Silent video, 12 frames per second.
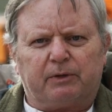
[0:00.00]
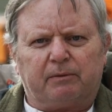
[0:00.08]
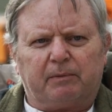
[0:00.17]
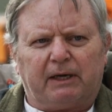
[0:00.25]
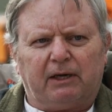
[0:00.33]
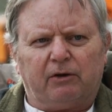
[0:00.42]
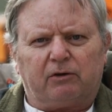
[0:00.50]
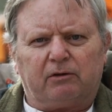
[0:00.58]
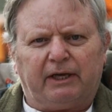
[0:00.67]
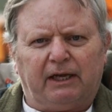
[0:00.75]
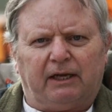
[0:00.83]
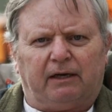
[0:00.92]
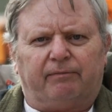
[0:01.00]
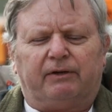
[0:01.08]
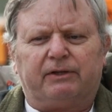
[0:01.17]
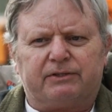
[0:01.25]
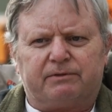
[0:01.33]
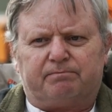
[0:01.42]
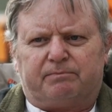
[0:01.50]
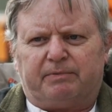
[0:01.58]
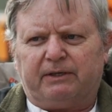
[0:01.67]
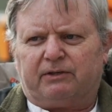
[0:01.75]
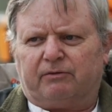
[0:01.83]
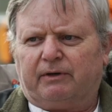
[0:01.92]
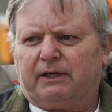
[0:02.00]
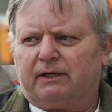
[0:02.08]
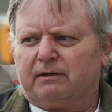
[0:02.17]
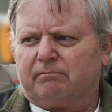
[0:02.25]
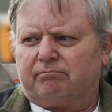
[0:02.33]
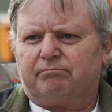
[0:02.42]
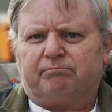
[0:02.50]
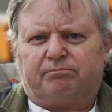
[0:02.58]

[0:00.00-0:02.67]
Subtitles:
with my local dealer that has been doing